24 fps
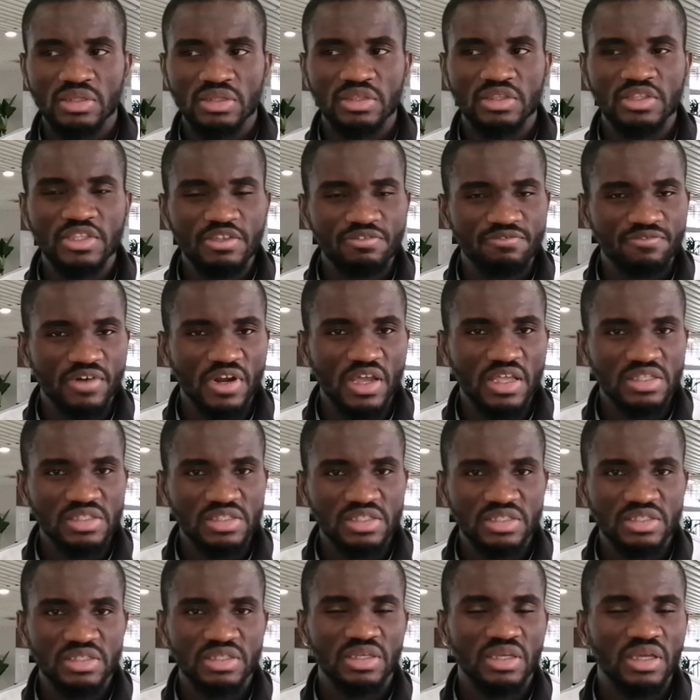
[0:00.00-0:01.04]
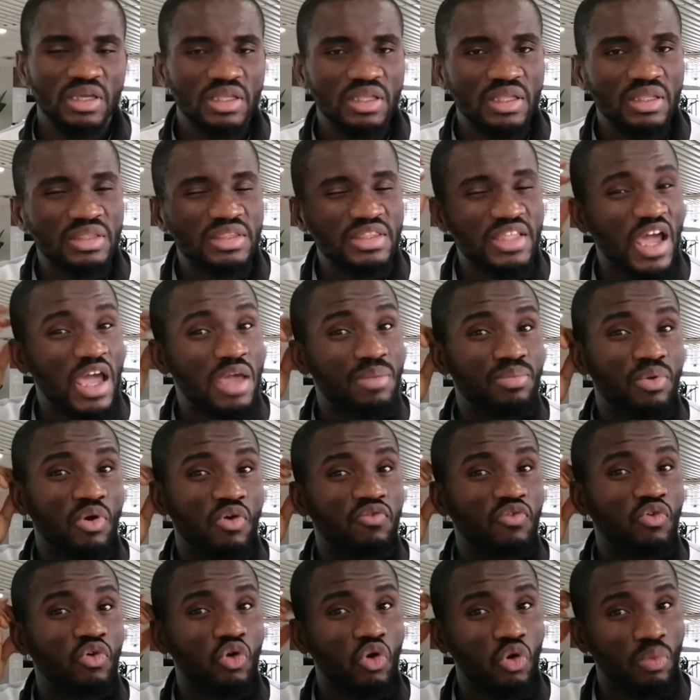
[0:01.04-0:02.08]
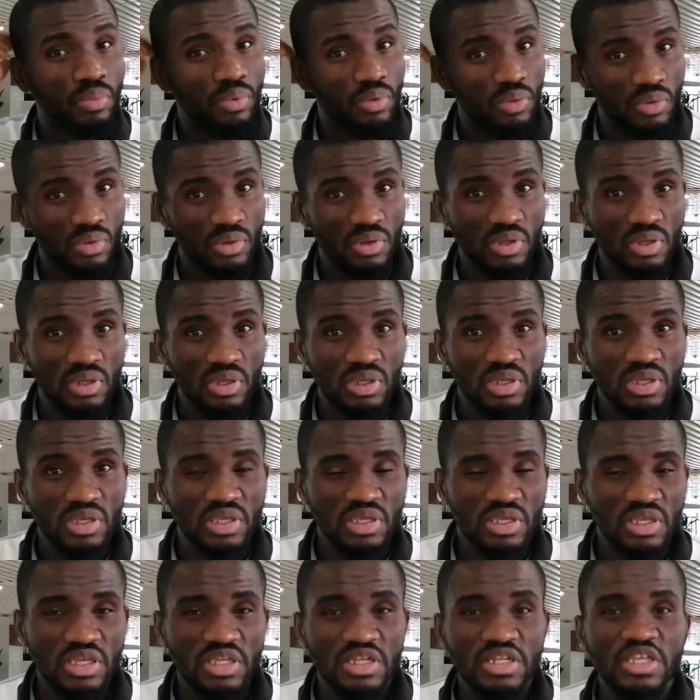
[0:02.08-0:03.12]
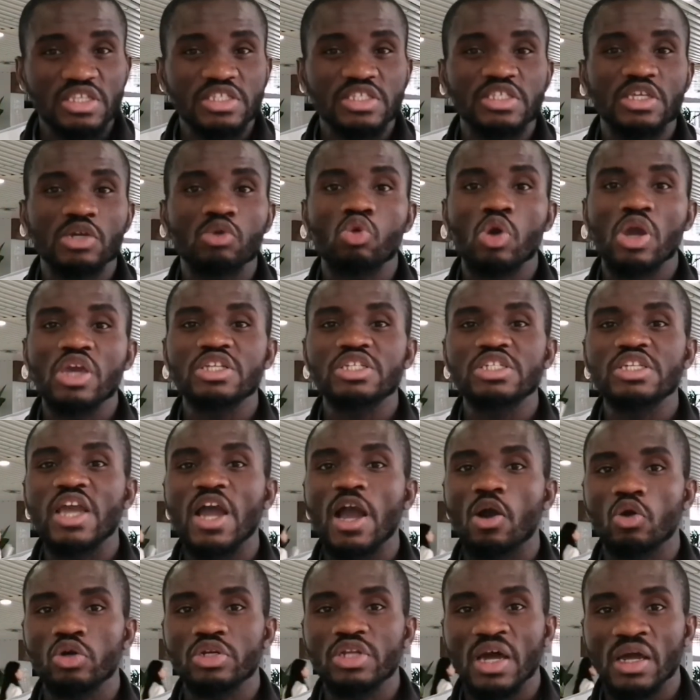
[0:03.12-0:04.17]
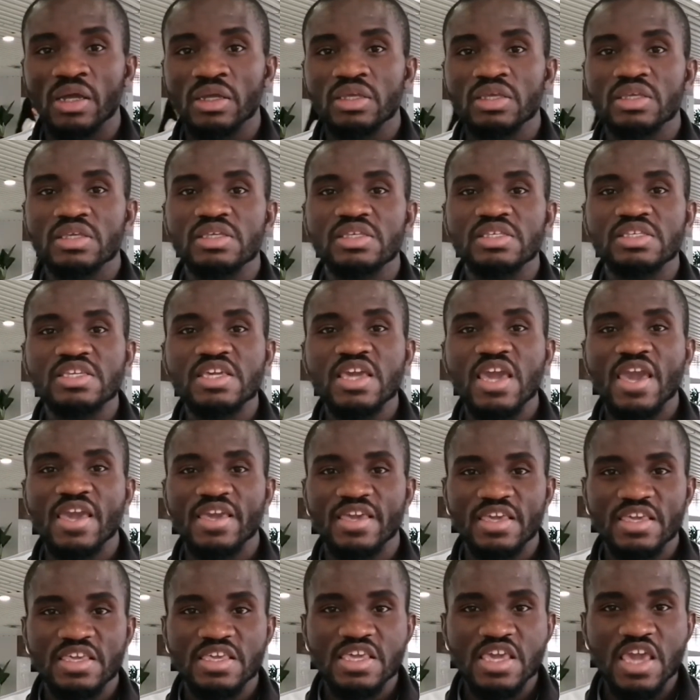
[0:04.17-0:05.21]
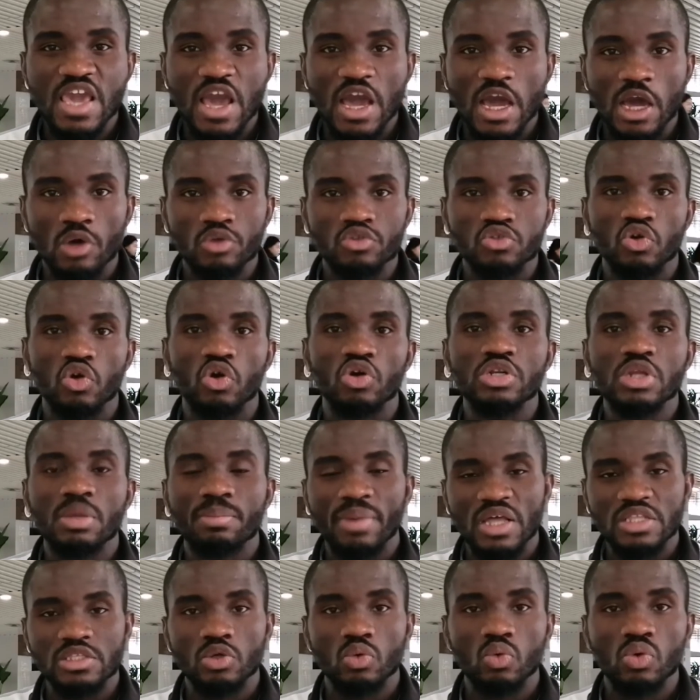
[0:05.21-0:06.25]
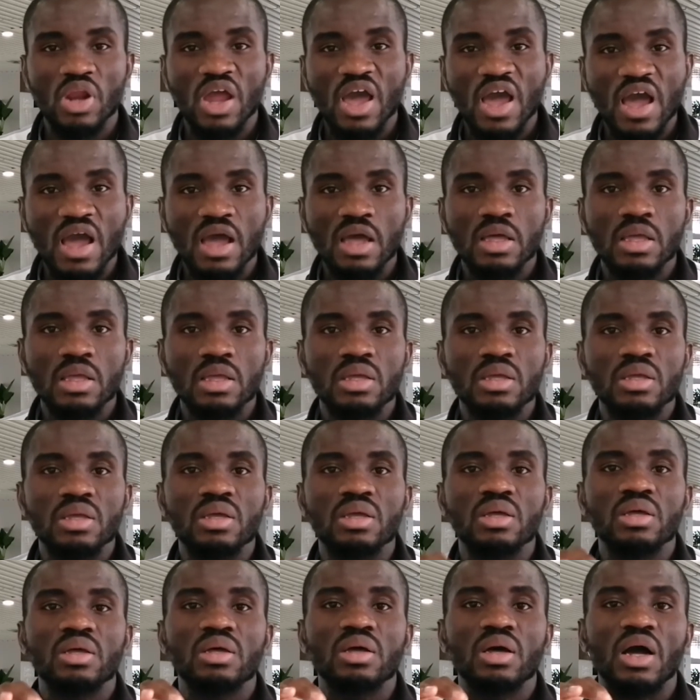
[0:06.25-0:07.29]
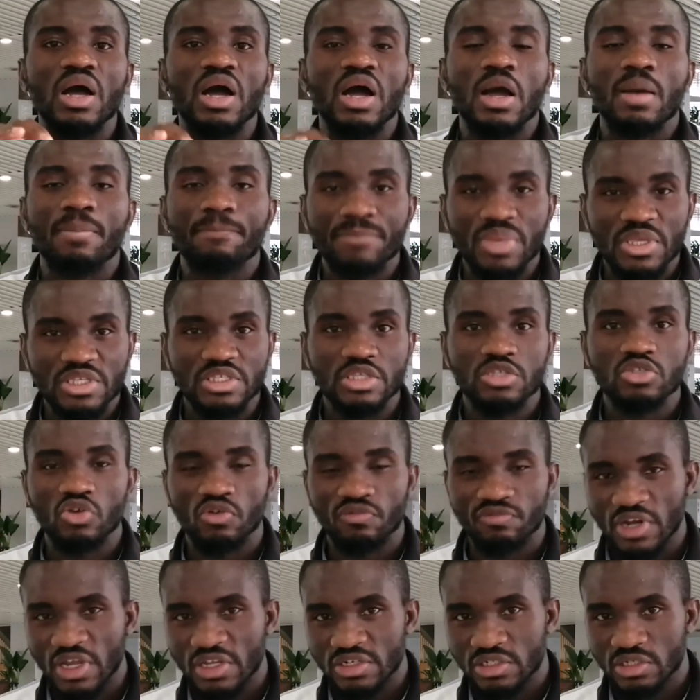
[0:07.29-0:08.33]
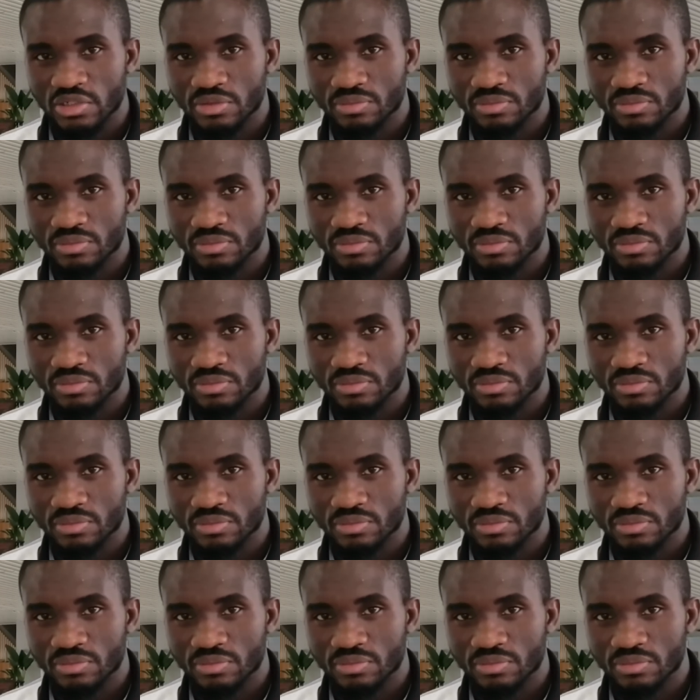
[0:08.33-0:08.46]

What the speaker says: different type of crop in a sequential order, year in, year out, on a particular pieces of land.